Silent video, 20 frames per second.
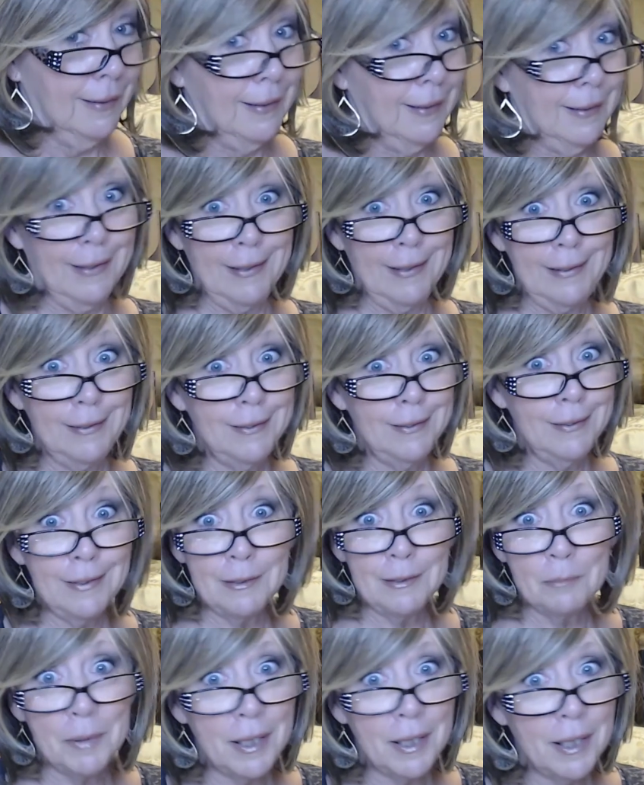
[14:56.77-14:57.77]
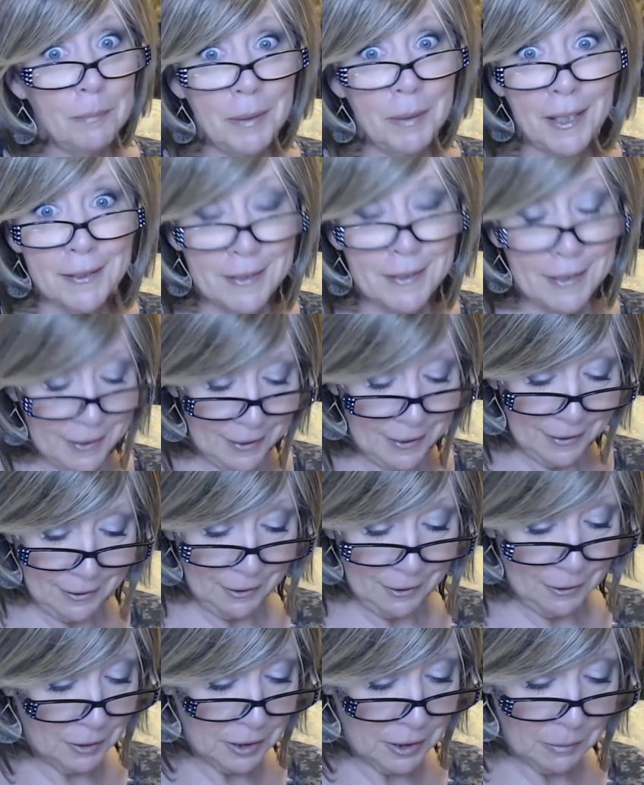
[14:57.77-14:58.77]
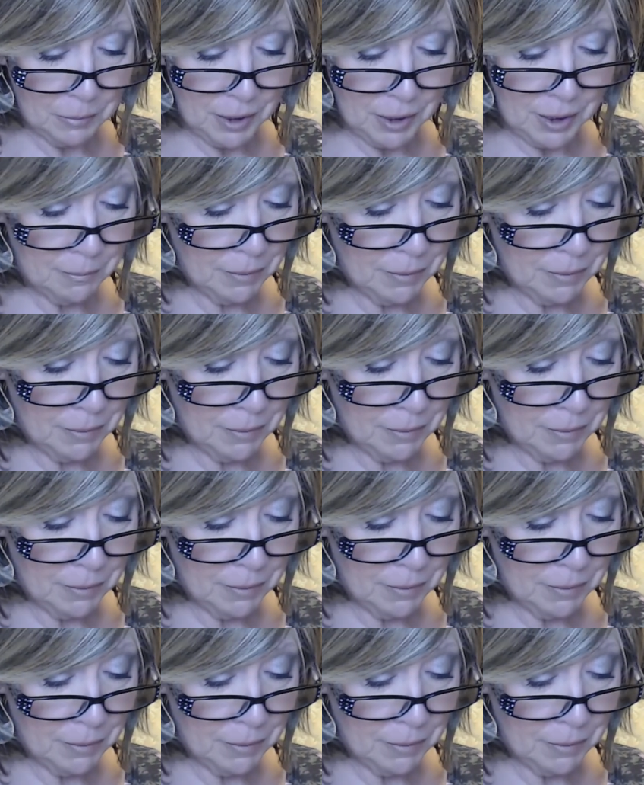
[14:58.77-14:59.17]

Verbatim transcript: I don't know, but I picked it. I got no one to blame but